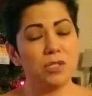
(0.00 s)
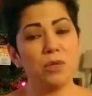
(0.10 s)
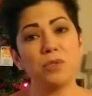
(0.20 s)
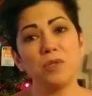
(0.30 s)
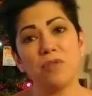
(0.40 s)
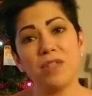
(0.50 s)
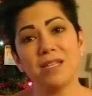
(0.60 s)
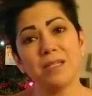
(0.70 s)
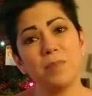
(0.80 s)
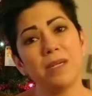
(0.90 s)
don't do
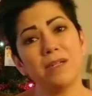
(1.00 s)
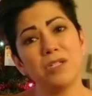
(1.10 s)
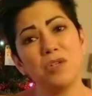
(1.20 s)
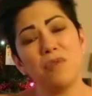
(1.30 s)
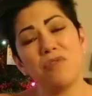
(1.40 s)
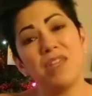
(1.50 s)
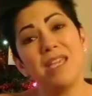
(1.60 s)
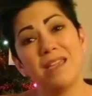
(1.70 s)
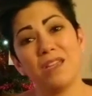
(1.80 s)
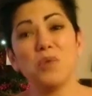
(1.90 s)
things because you
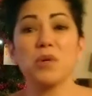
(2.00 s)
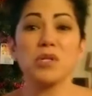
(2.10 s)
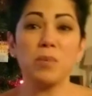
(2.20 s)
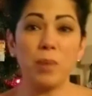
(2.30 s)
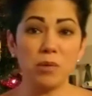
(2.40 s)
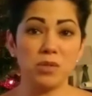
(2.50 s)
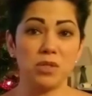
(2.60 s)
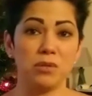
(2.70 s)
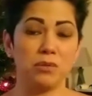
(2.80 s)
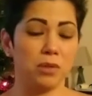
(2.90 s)
think you are
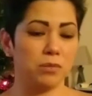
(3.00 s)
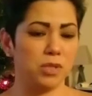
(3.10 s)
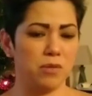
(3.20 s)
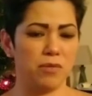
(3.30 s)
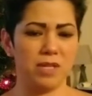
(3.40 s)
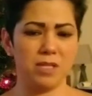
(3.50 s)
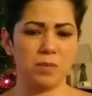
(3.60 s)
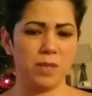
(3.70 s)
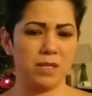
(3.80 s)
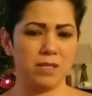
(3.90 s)
supposed to. Don't do
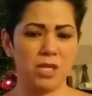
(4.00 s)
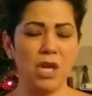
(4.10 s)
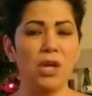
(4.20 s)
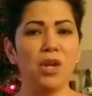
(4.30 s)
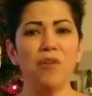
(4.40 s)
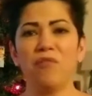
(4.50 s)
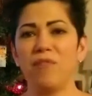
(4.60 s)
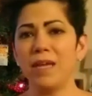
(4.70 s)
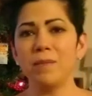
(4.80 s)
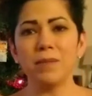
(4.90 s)
things because your
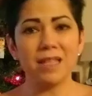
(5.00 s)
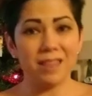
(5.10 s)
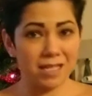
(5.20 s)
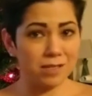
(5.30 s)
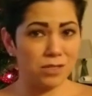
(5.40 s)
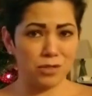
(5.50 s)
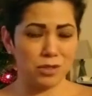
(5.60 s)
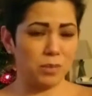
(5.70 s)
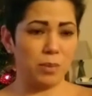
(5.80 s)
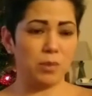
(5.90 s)
family thinks
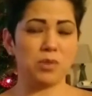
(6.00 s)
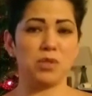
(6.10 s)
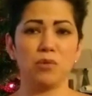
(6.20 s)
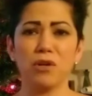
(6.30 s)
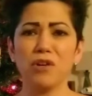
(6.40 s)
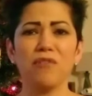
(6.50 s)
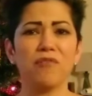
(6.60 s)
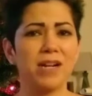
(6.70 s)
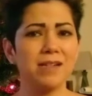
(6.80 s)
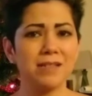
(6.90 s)
you're supposed to, or your
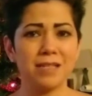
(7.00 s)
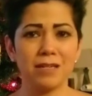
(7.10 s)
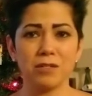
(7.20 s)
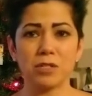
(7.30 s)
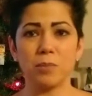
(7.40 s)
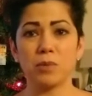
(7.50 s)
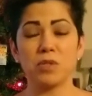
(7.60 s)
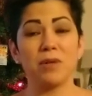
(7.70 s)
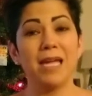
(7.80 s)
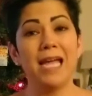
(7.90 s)
friends think you're
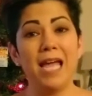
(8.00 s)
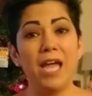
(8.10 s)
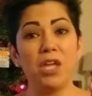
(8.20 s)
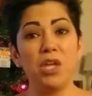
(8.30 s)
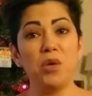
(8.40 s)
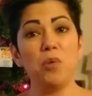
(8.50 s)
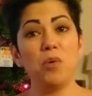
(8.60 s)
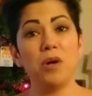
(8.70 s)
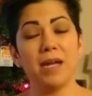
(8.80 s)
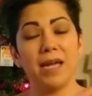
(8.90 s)
supposed to.
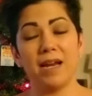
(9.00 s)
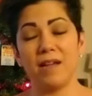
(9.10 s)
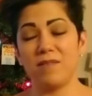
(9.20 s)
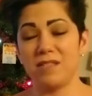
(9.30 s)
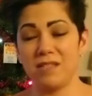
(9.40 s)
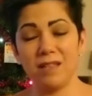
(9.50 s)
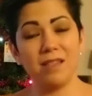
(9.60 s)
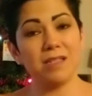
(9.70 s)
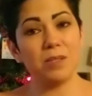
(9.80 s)
You, and I've said